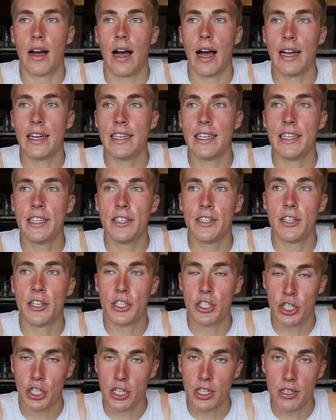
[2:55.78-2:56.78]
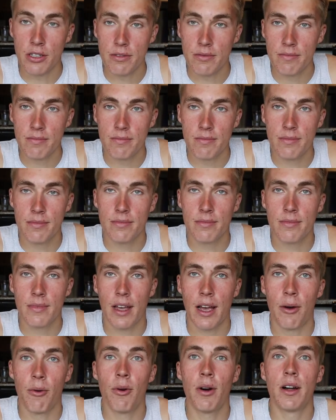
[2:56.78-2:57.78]
I need to chill.
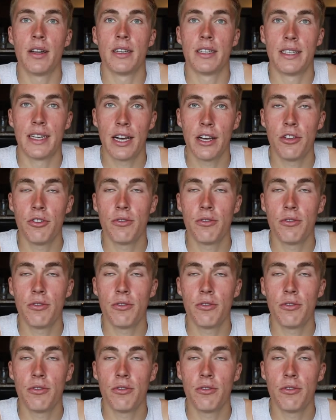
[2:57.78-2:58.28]
I wanted to tell